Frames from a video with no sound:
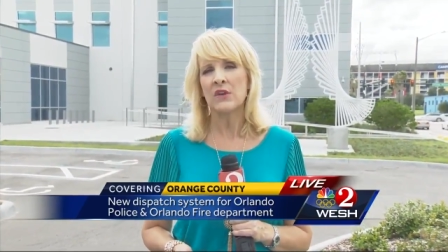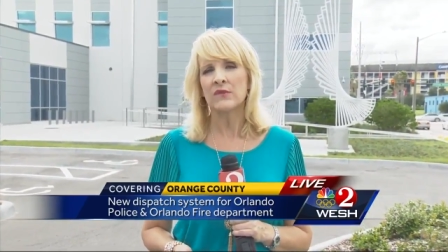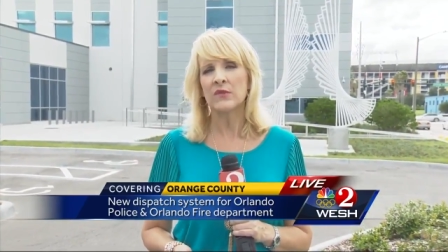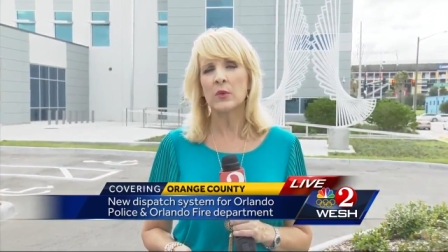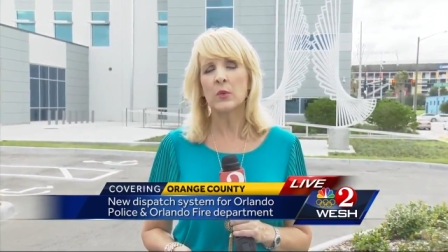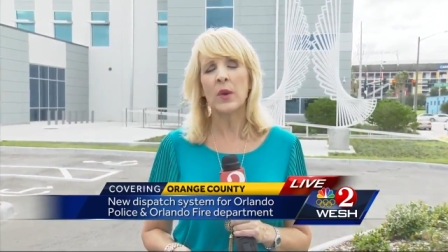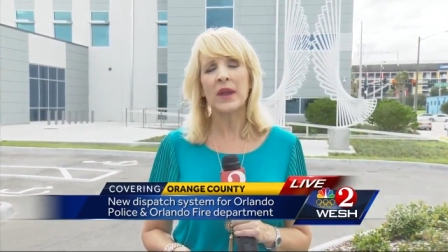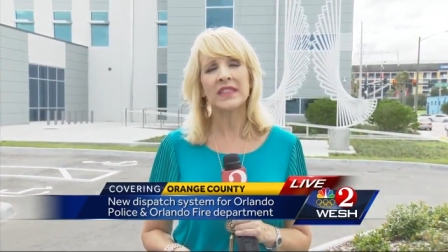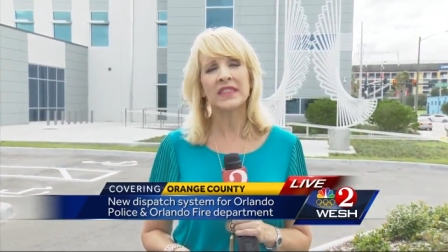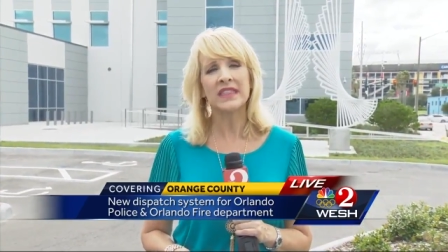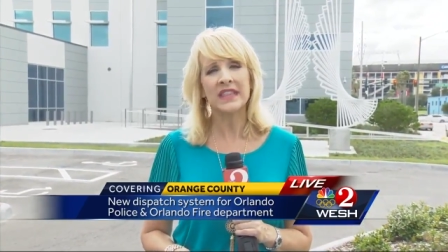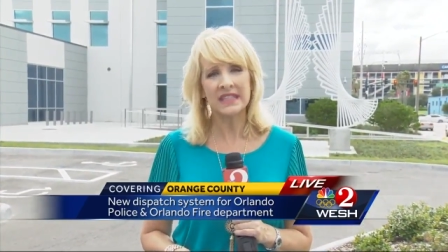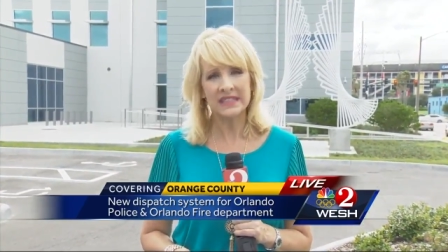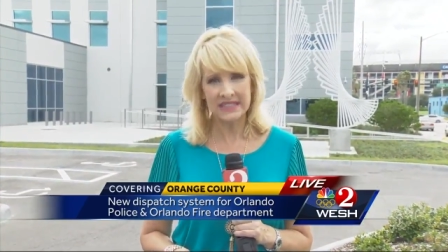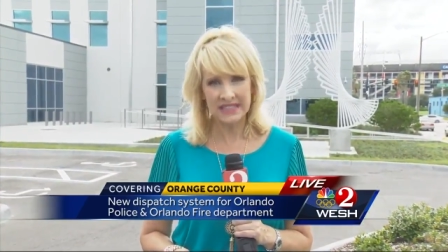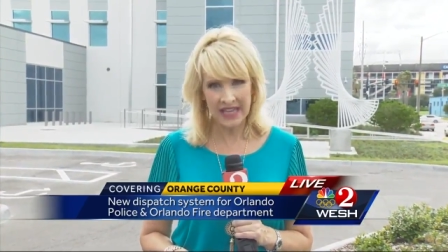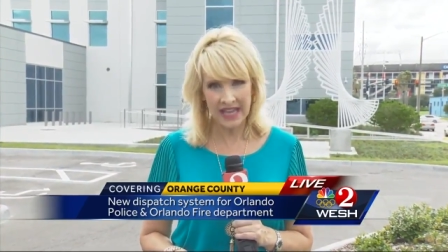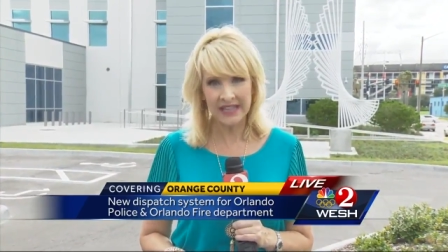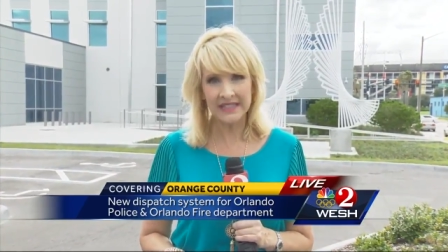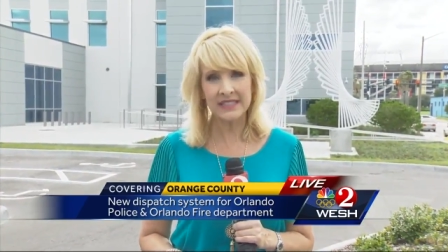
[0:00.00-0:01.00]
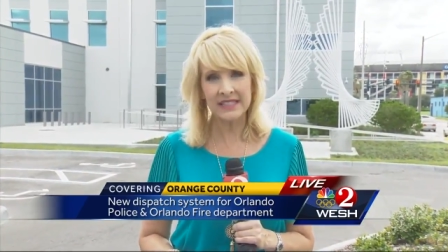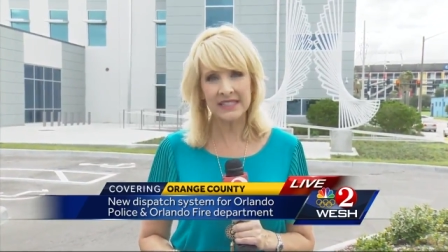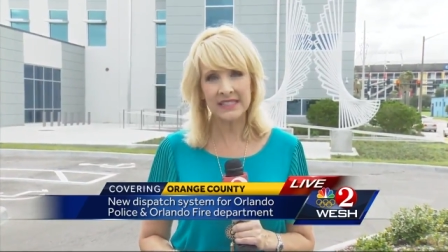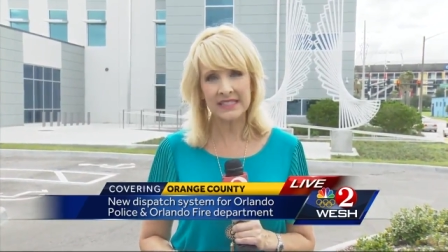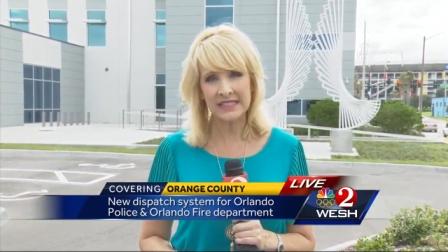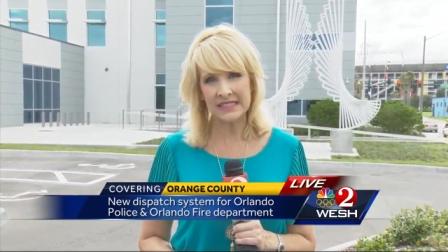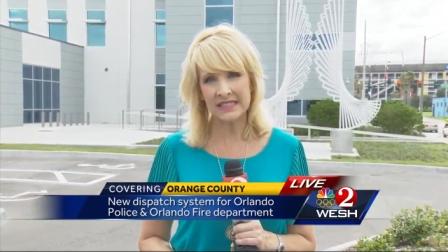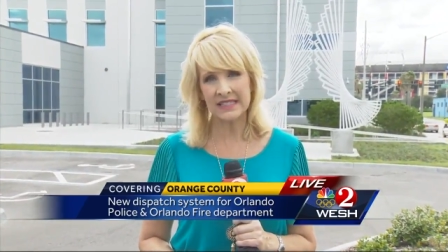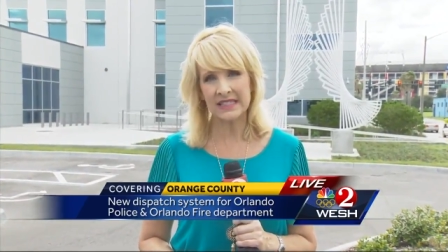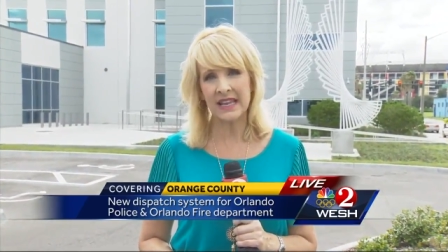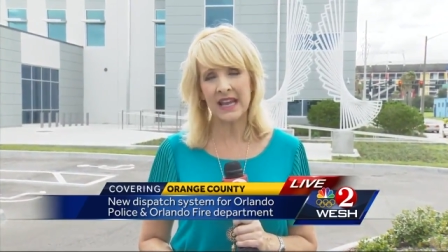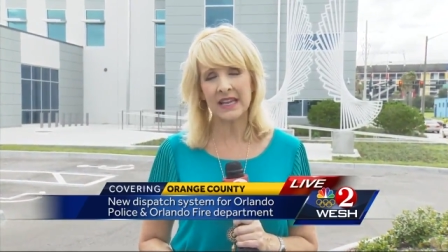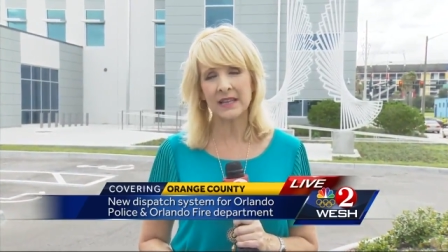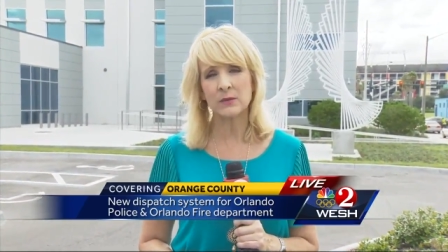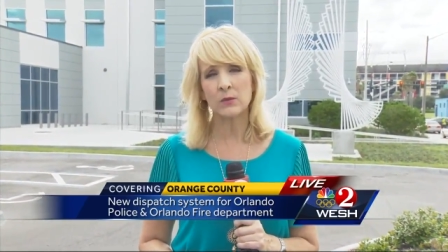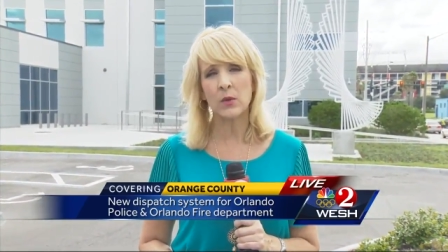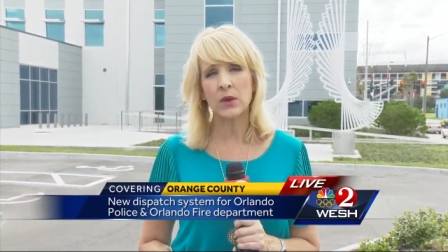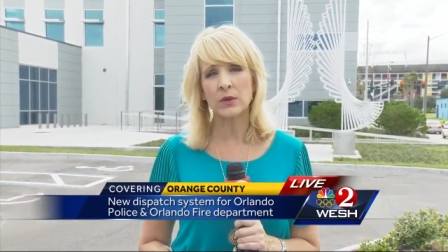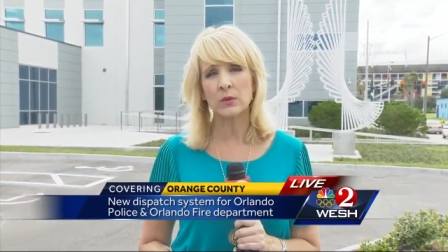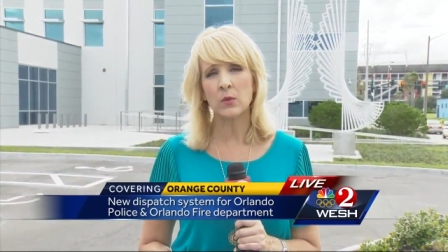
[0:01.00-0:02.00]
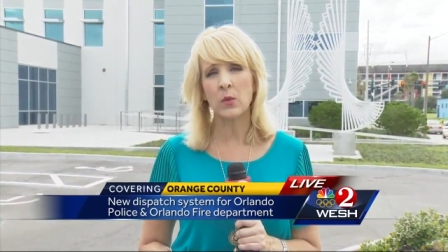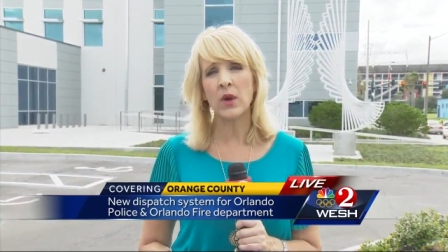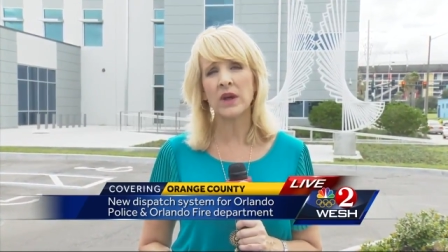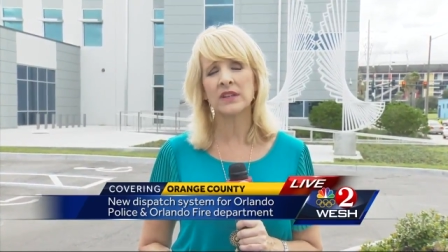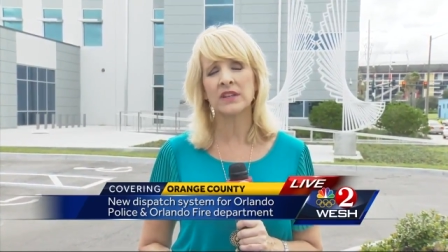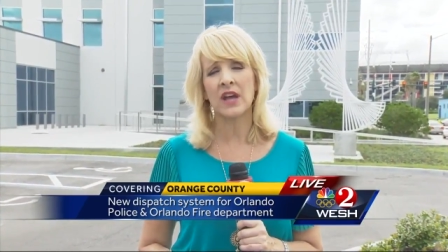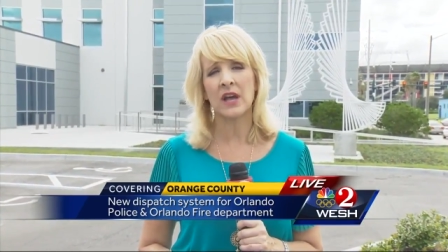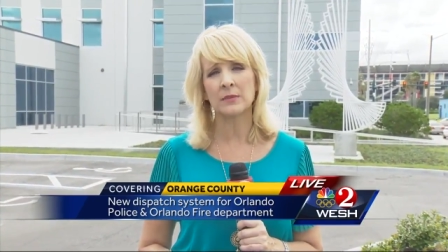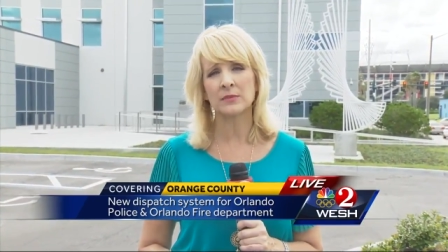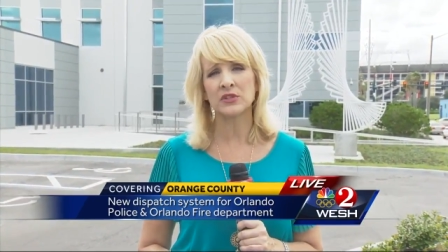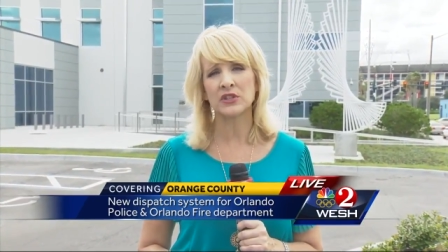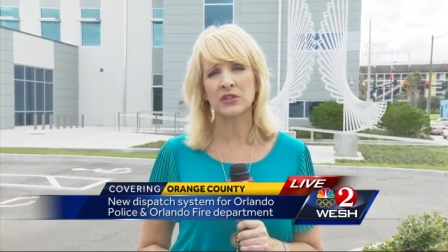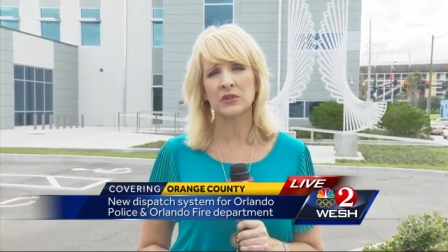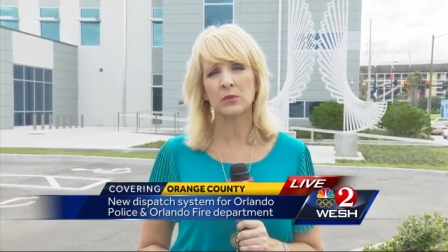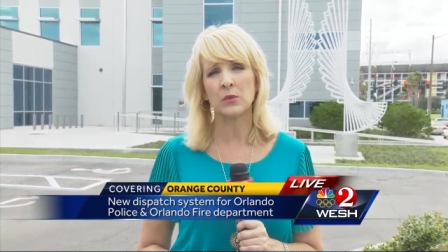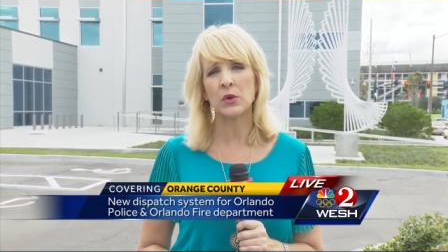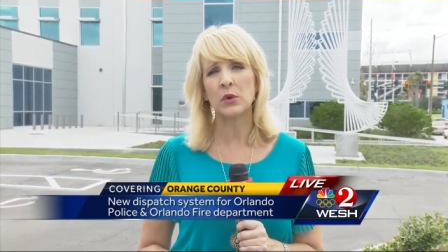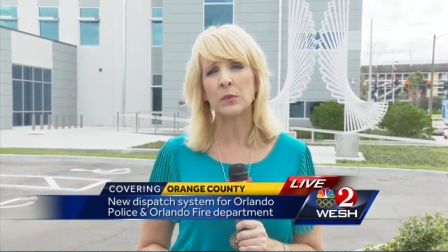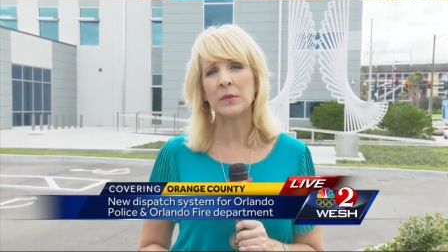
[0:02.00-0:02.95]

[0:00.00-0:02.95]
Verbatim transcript: for when the text to 911 option